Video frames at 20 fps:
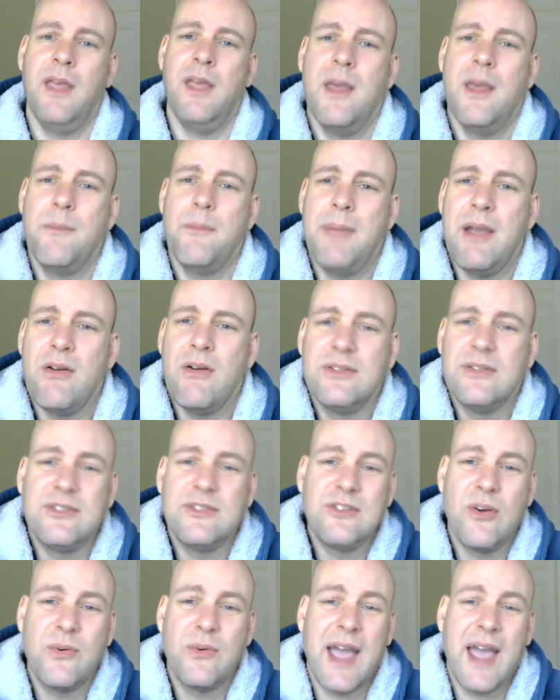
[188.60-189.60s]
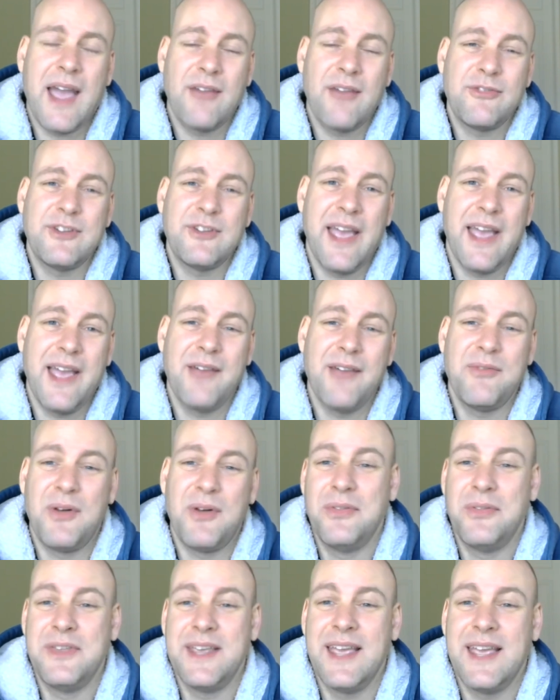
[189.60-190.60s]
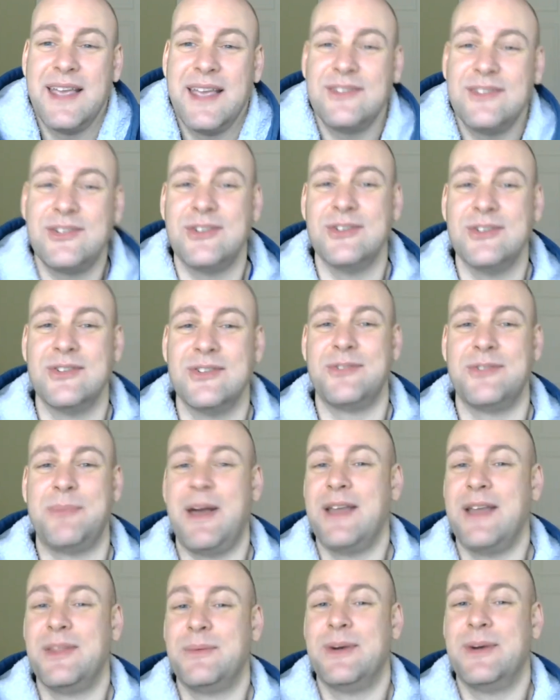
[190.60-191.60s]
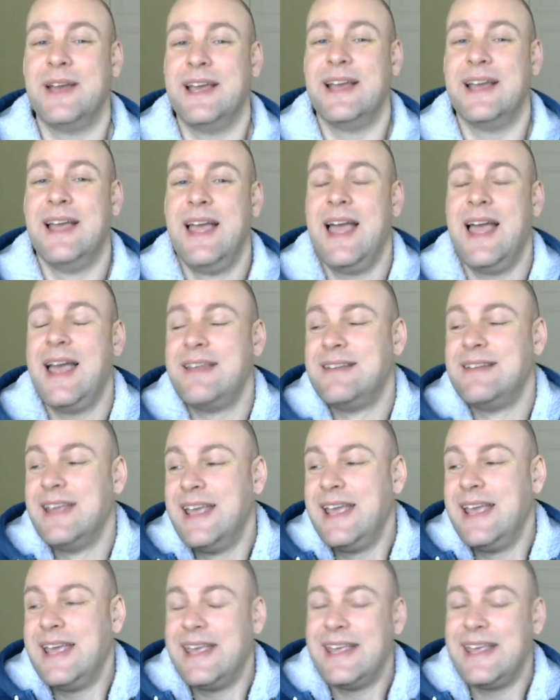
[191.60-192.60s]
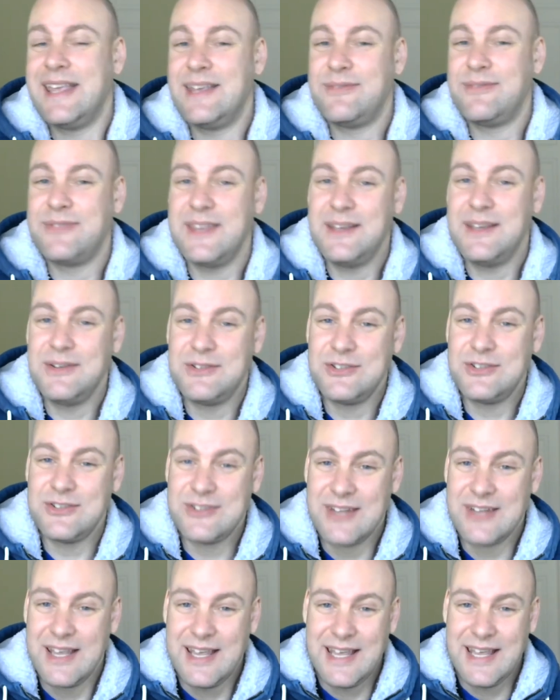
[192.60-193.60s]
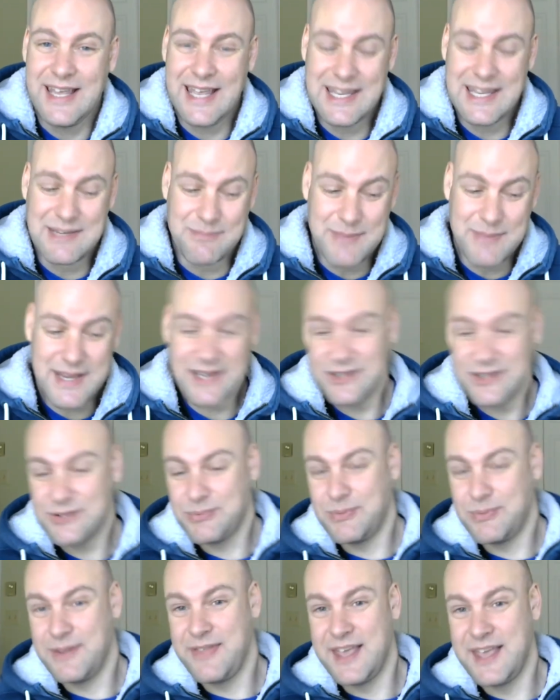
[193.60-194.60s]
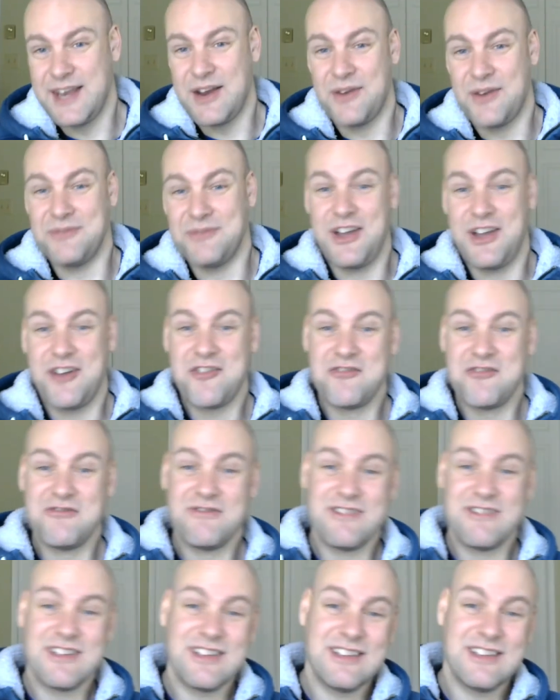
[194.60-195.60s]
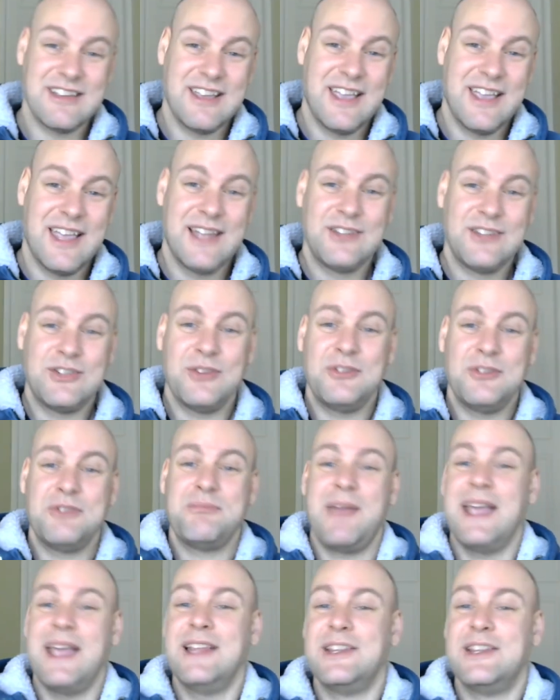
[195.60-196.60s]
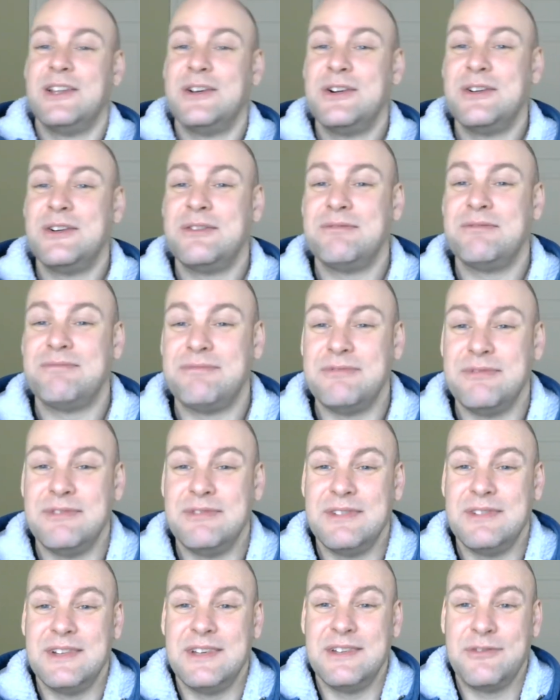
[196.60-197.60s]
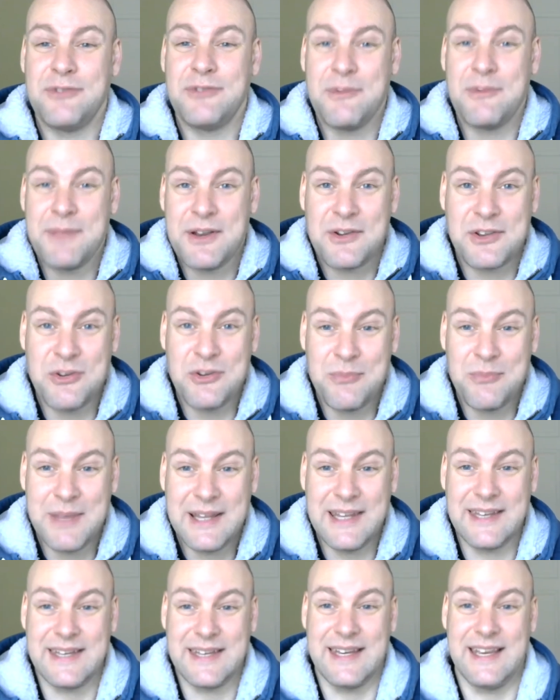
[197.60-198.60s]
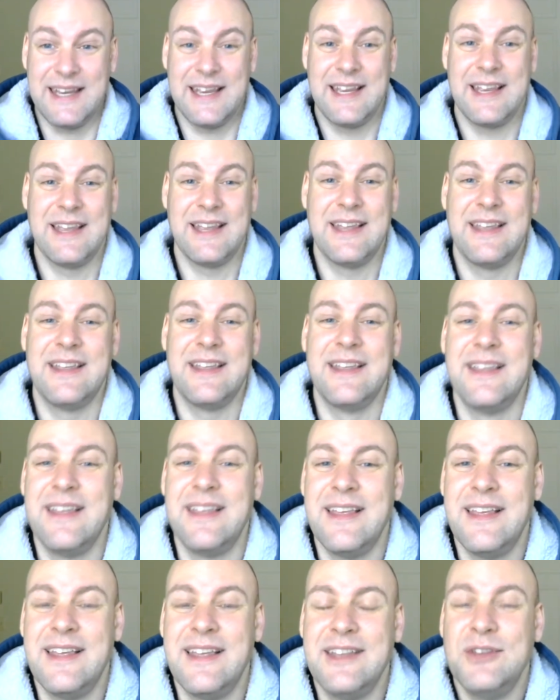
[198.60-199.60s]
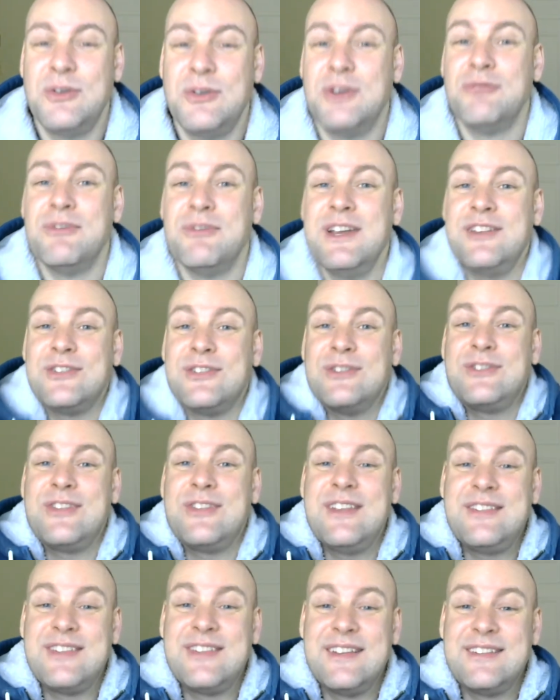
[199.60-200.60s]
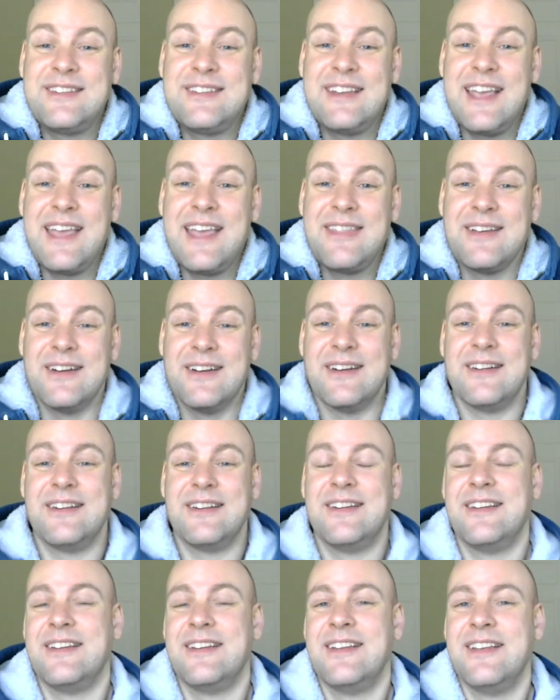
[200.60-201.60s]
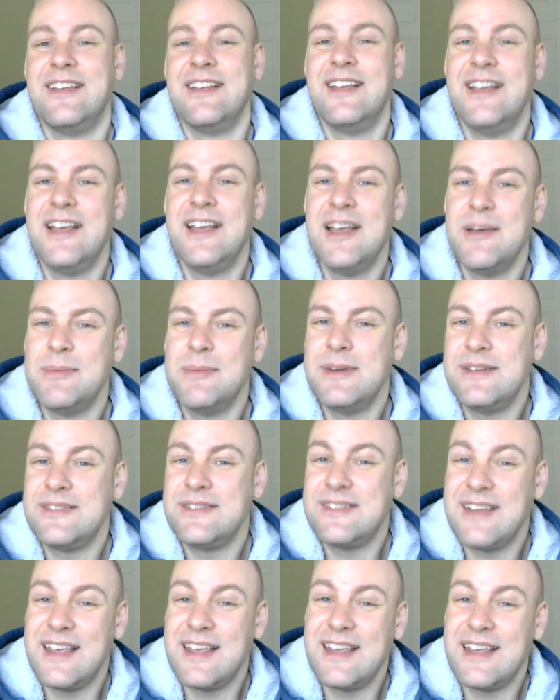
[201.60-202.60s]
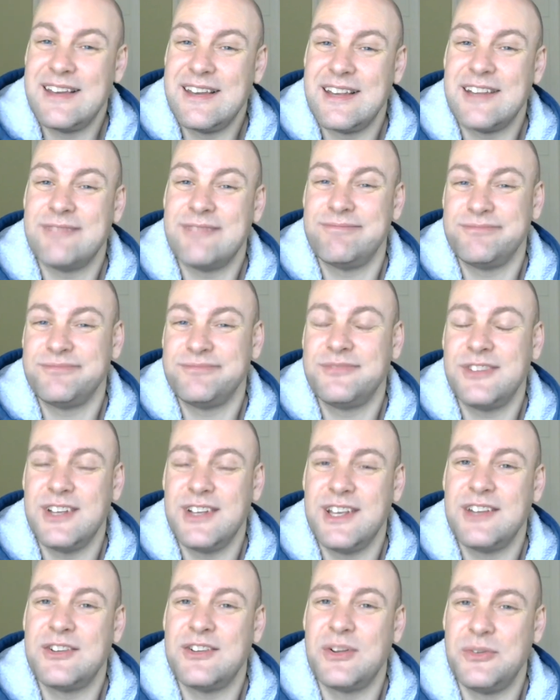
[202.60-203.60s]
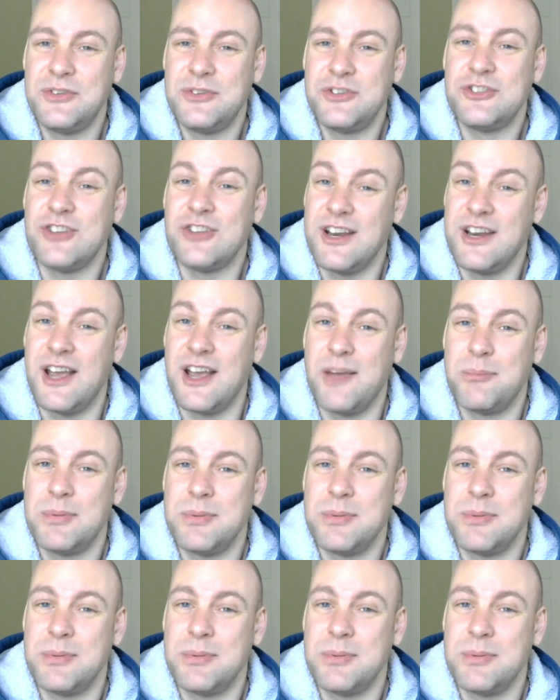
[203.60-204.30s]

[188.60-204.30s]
Parents don't have to have all the answers, by the way, and if they could just admit when they don't know, children might learn from their humility. You could research these things together but instead you get told to shut up.